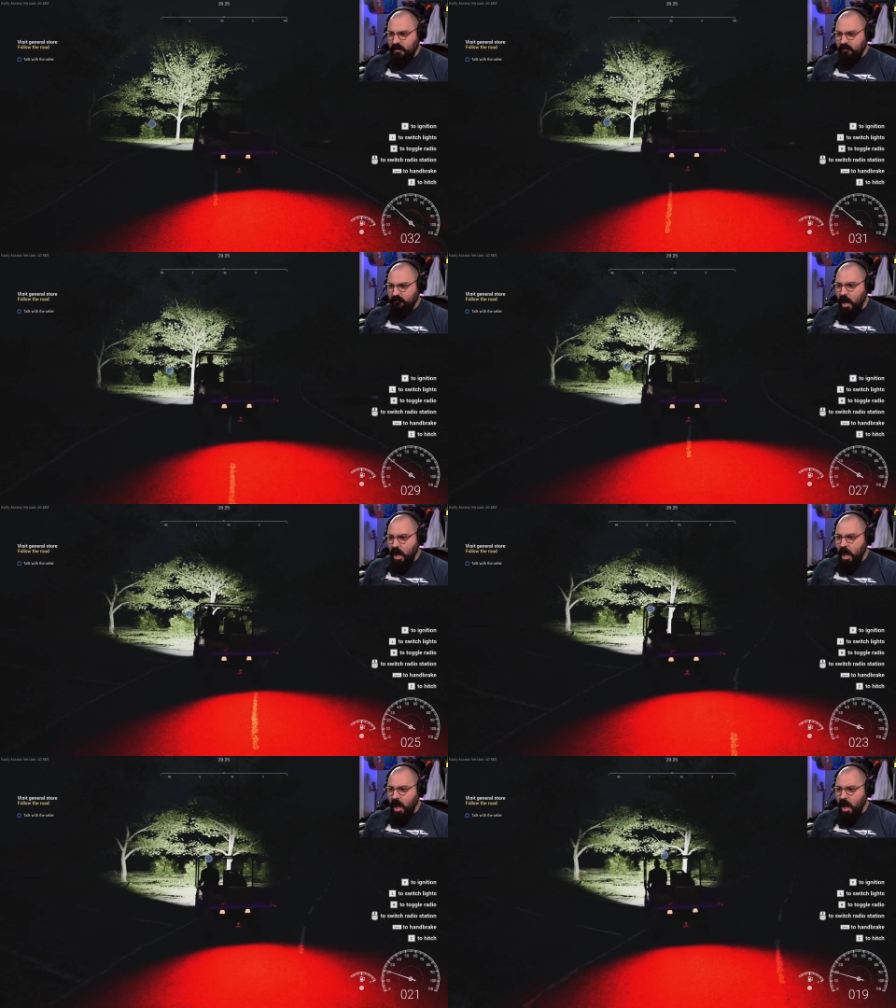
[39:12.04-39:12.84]
I have
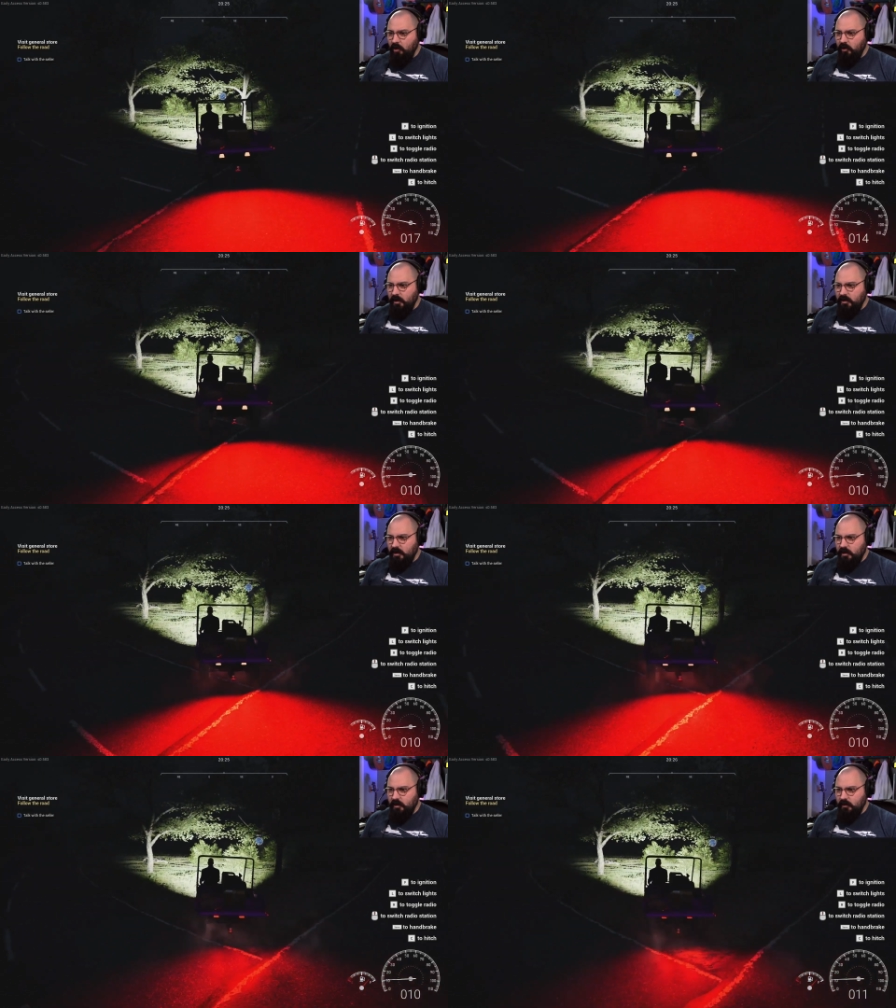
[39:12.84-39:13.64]
no
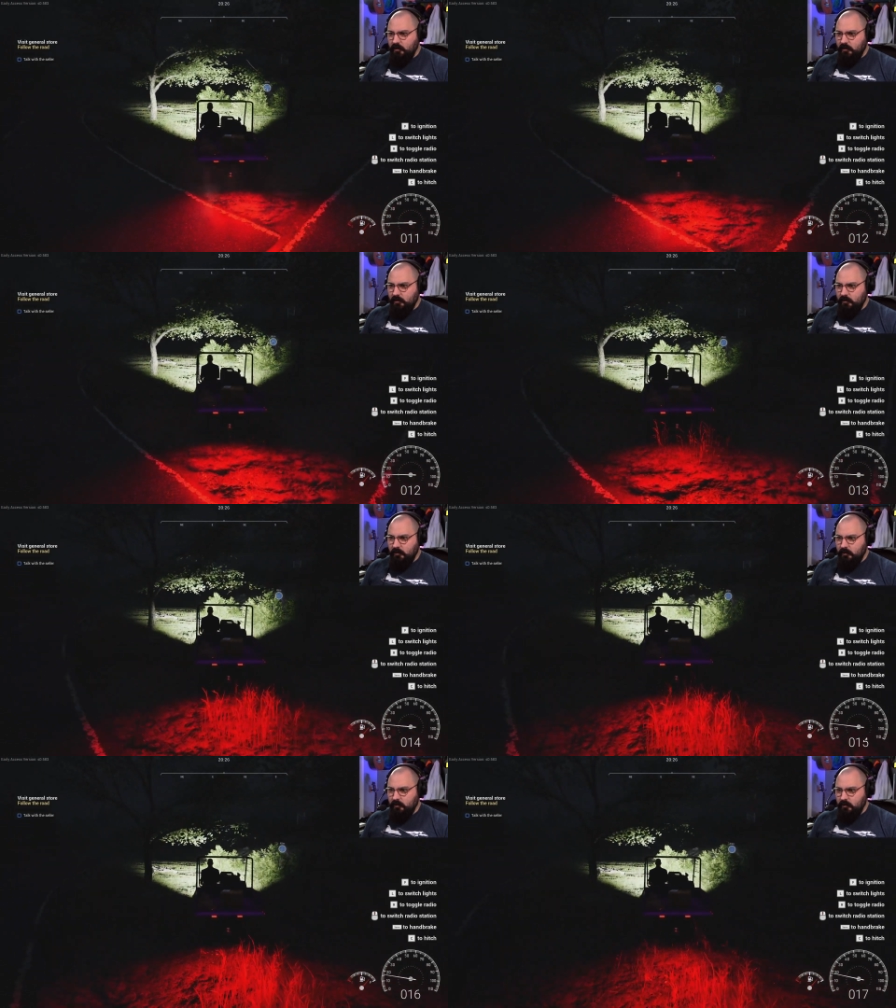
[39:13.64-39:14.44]
idea
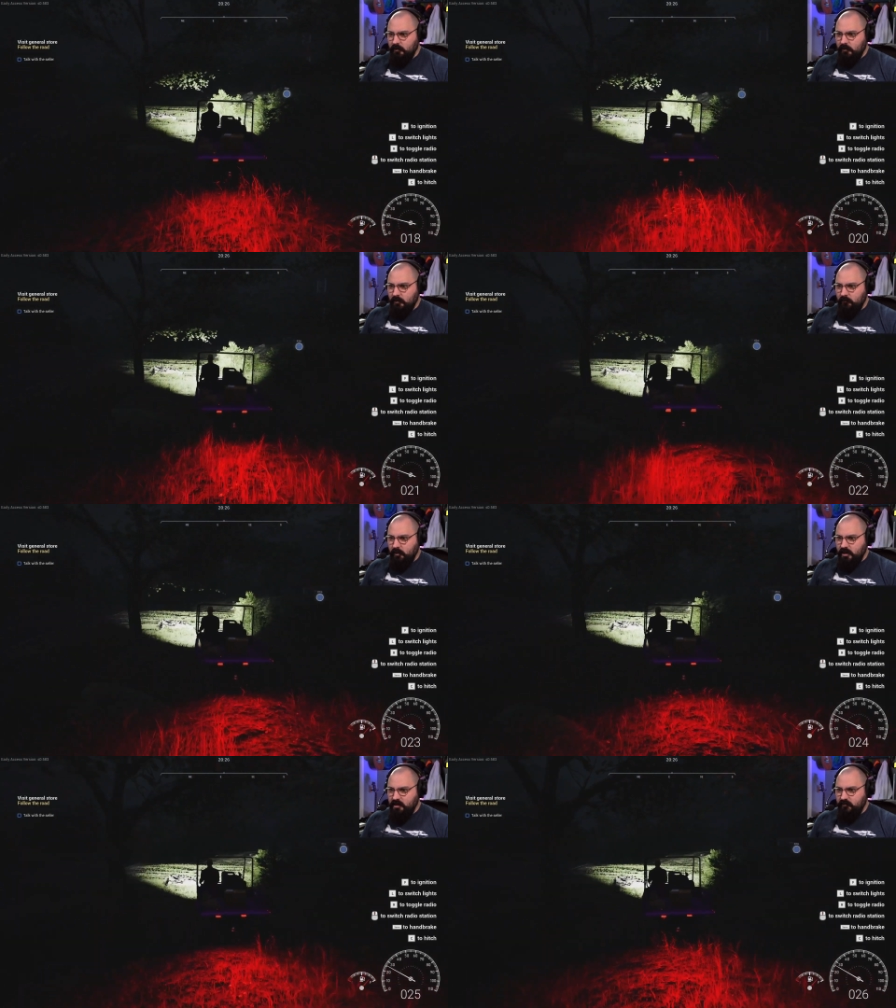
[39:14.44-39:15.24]

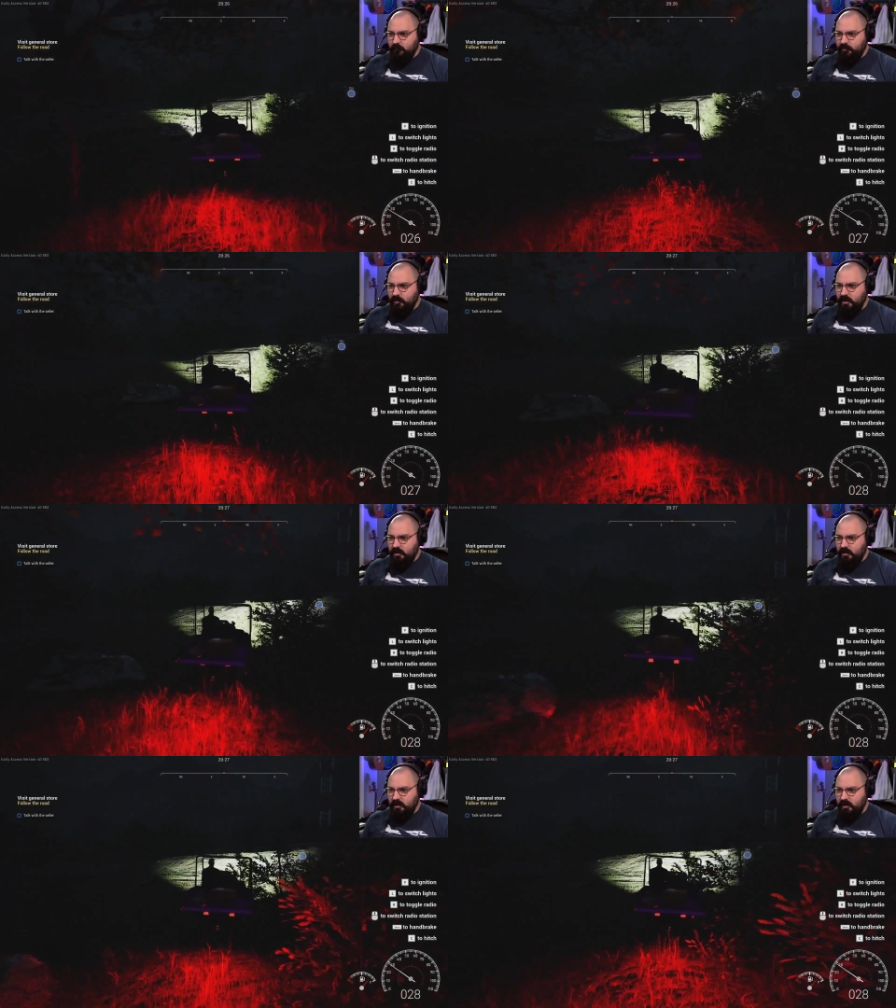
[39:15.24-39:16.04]
where to even put it.
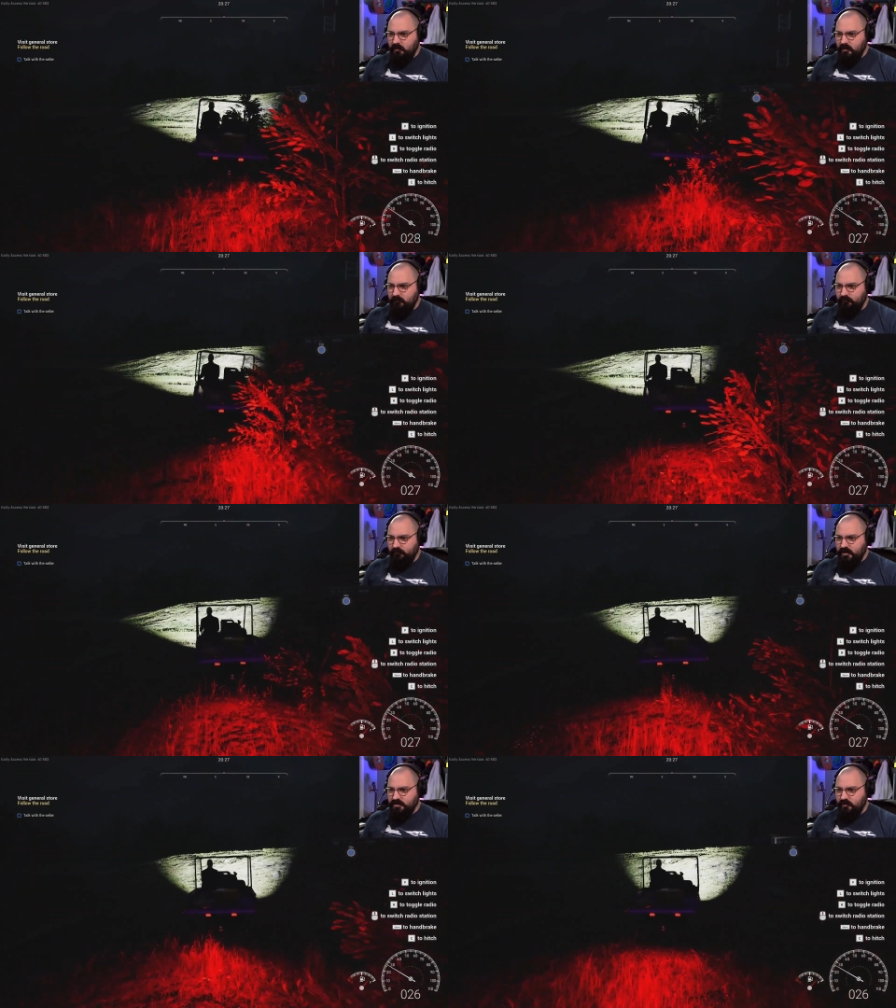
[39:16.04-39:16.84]
Like, I don't have a
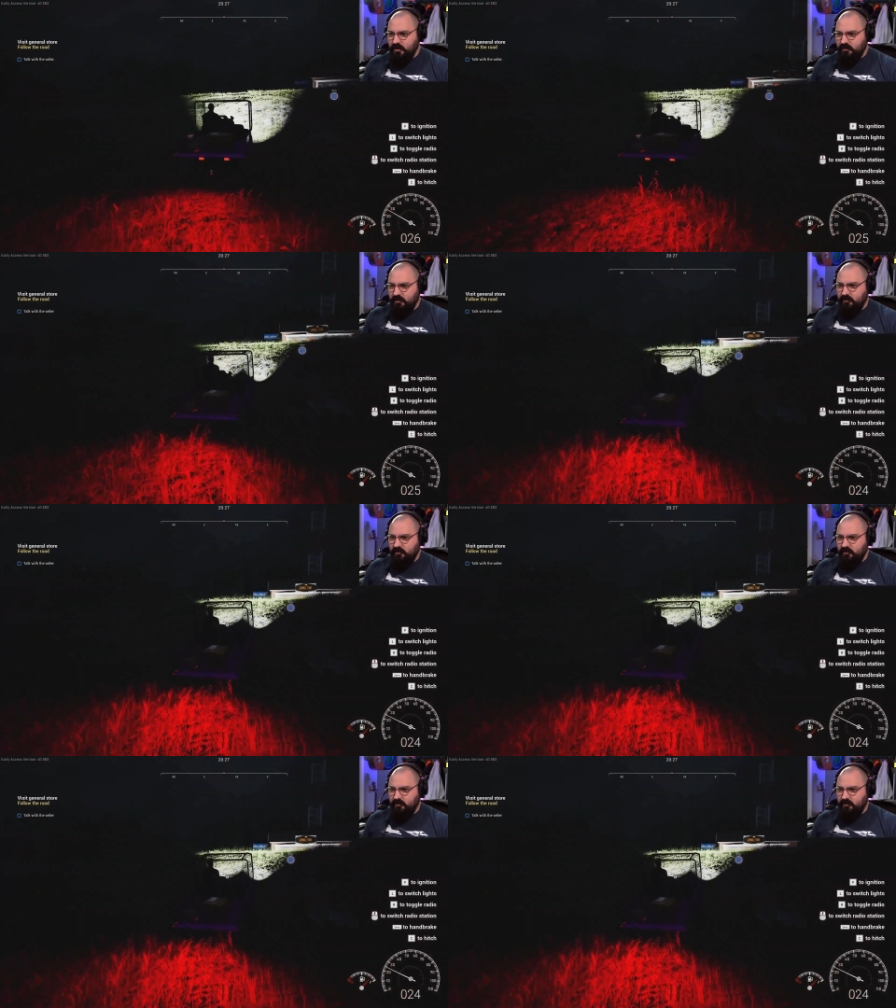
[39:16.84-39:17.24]
fridge or anything,